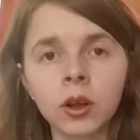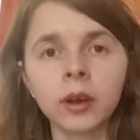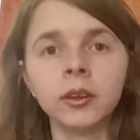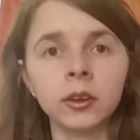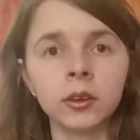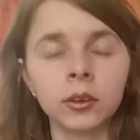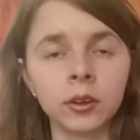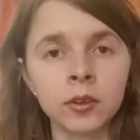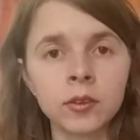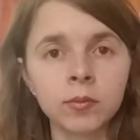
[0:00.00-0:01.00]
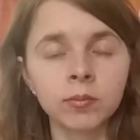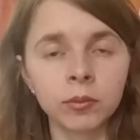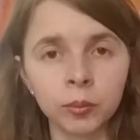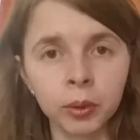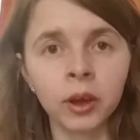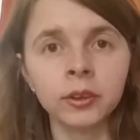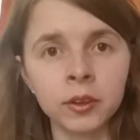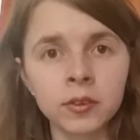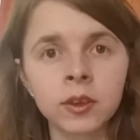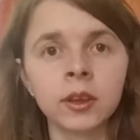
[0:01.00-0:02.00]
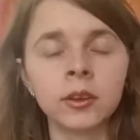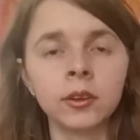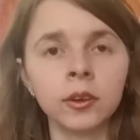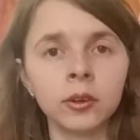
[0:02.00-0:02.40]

Add the blood, the skin,